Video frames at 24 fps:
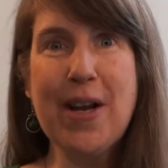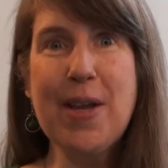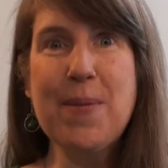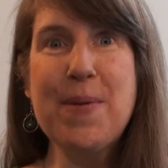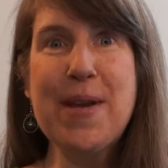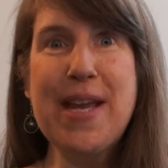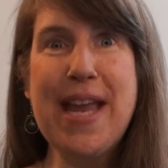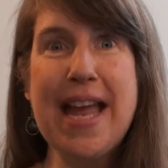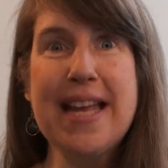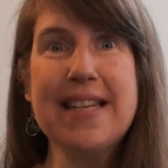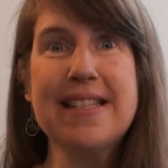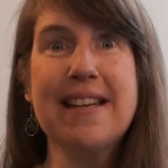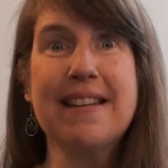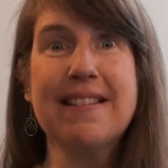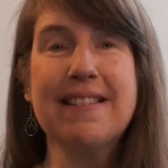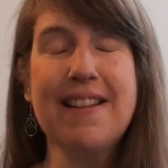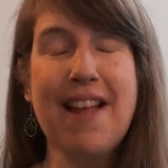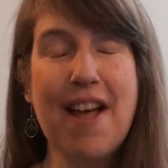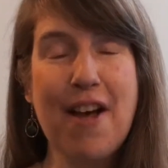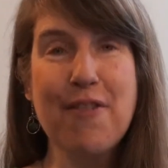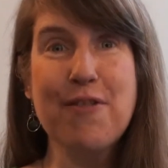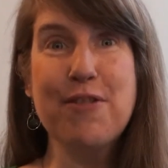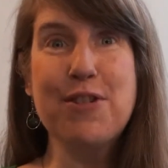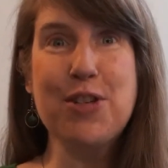he began to
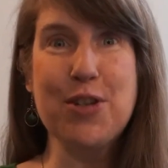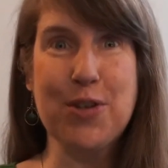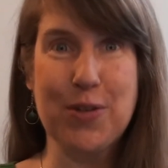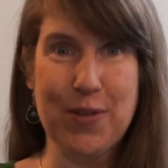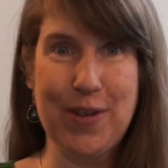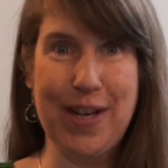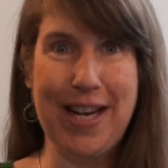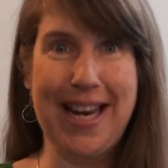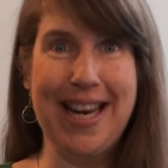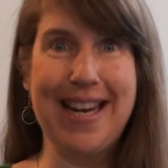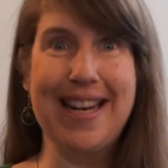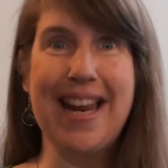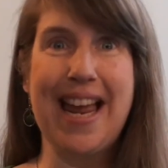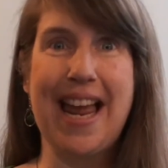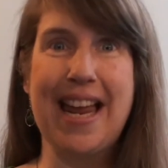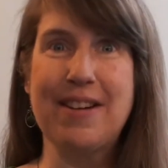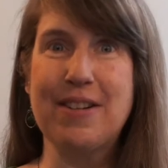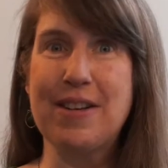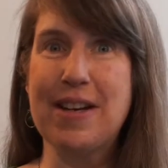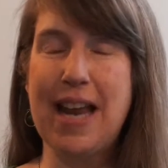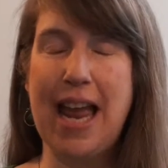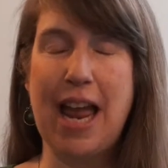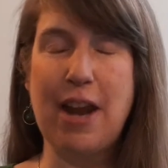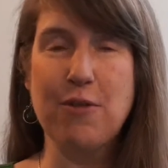love to read
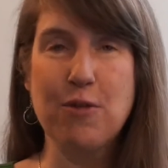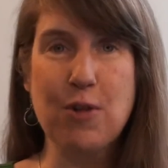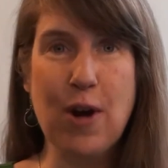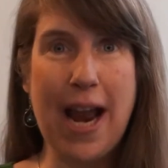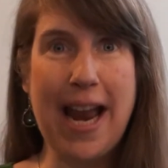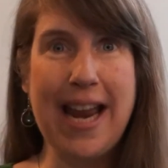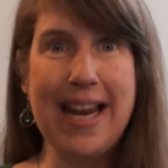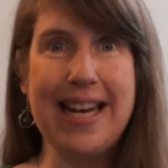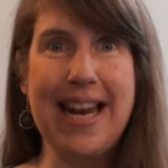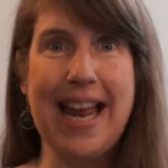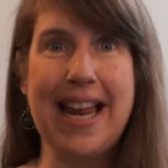and write,